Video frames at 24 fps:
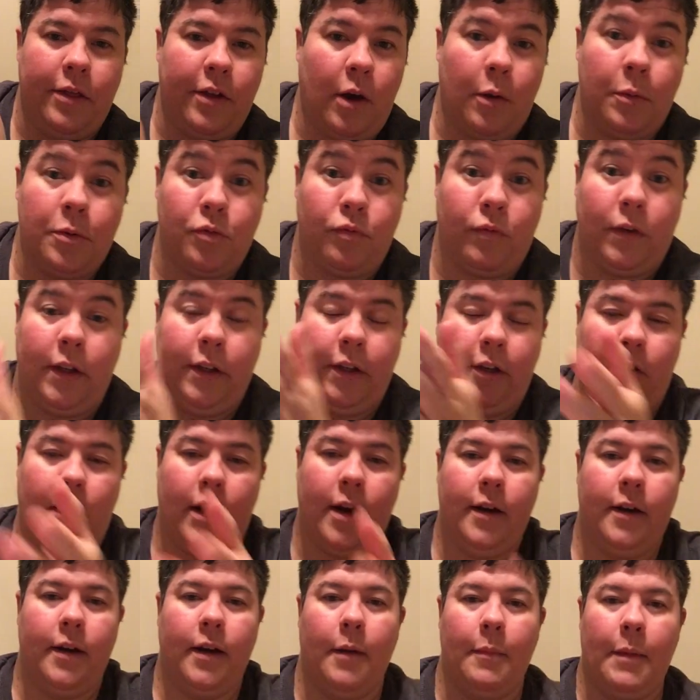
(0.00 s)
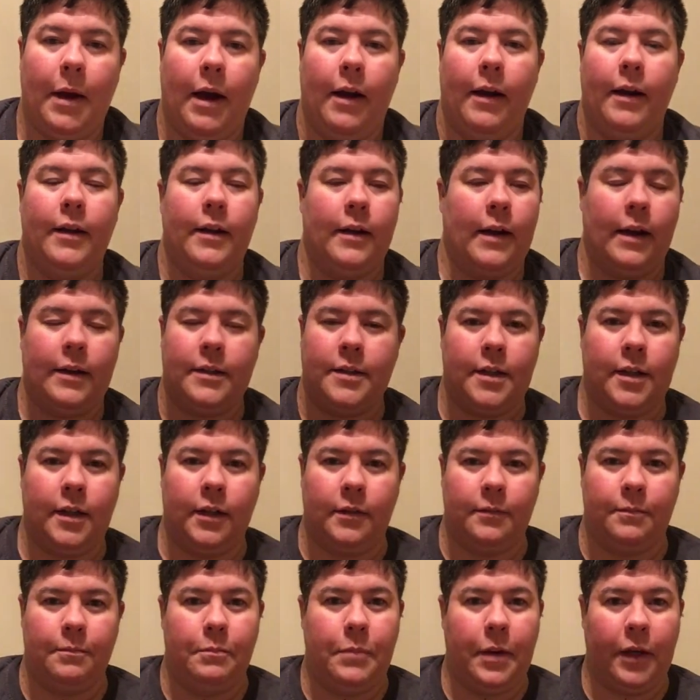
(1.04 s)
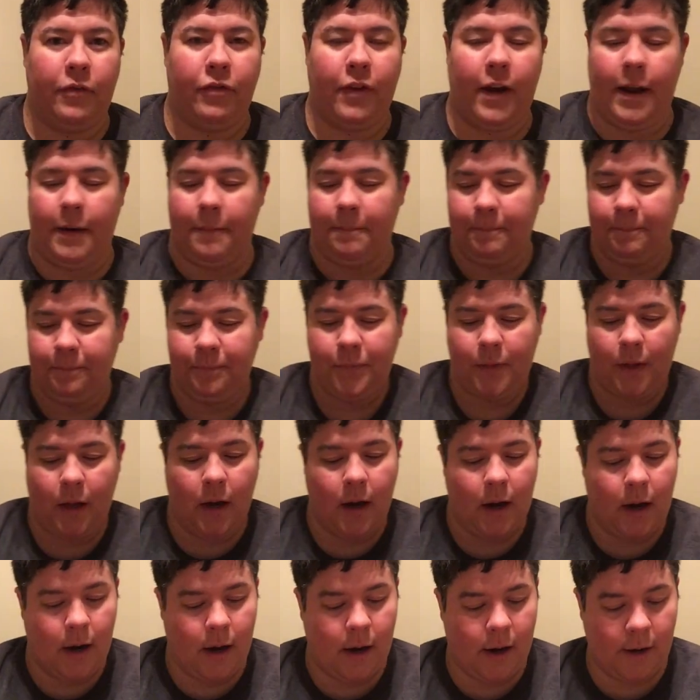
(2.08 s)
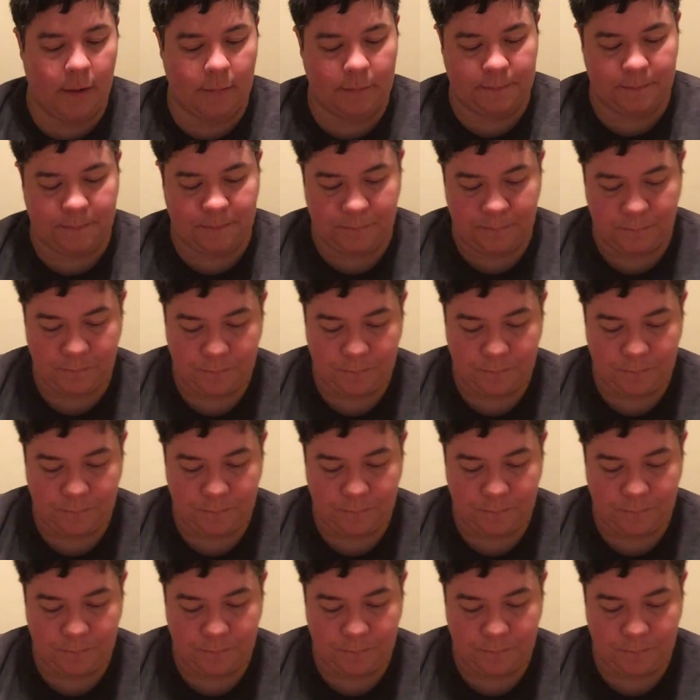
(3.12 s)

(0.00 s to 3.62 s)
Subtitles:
thought was really great about it, and I still, big fan. The